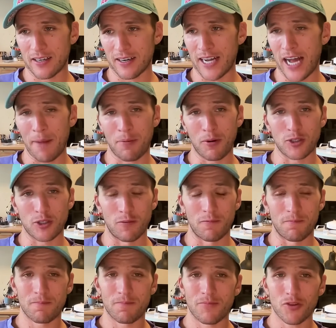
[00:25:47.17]
probably sort
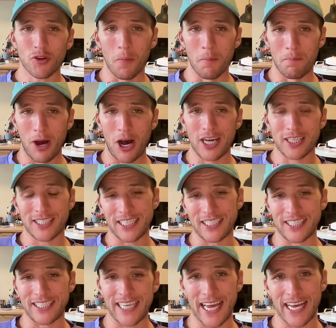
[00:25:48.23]
of not burst
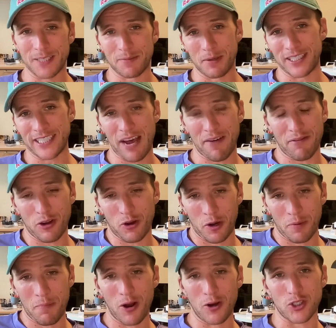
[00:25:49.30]
into tears, but definitely got
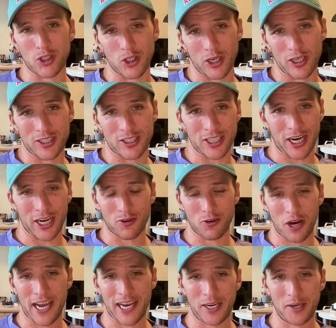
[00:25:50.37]
emotional and started
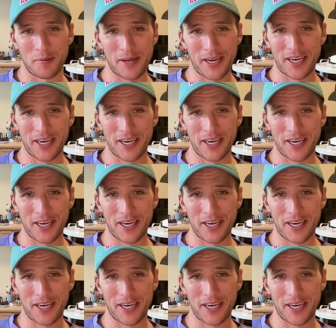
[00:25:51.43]
crying a little bit.